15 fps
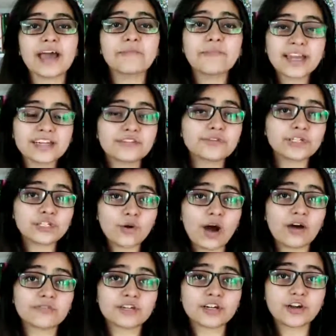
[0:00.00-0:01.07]
I made a video
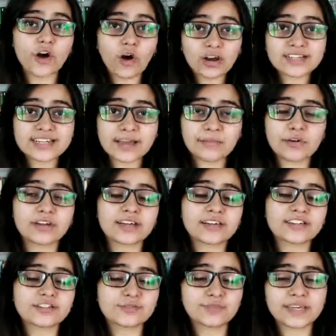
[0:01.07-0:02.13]
after a long time on
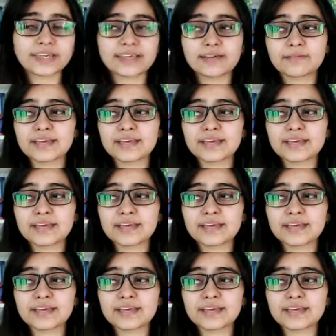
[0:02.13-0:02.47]
English speaking,